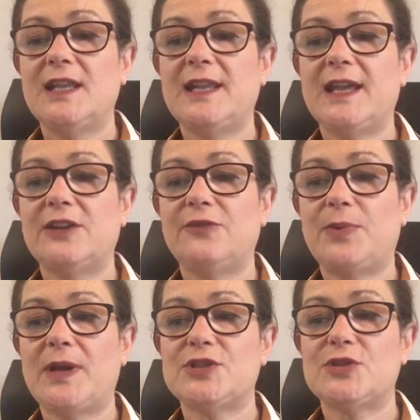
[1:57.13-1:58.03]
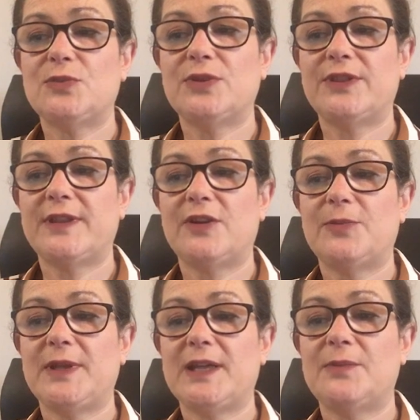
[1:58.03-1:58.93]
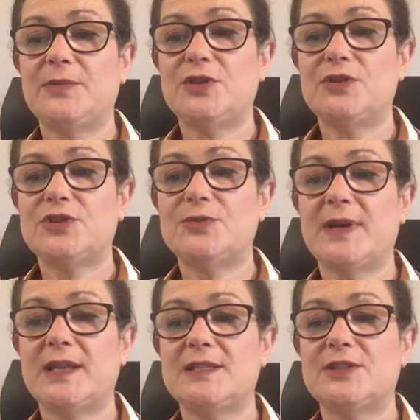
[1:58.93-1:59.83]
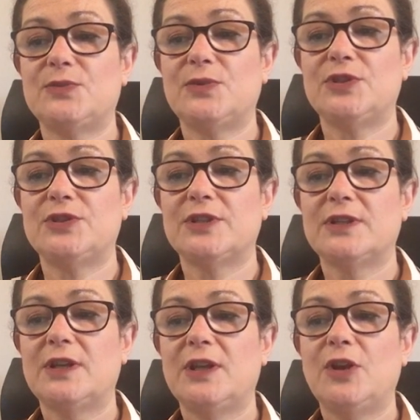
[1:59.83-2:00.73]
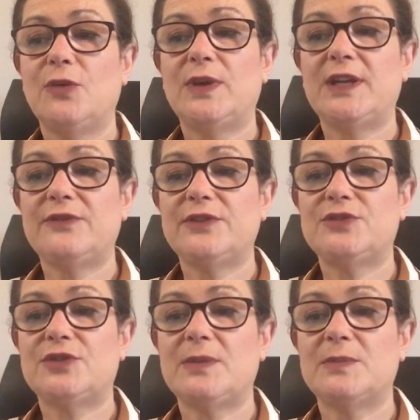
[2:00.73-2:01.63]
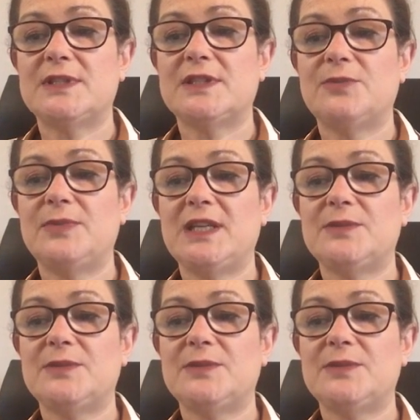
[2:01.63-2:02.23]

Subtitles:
negative pressure wound therapy can be used to manage the wound. Whatever the treatment, the main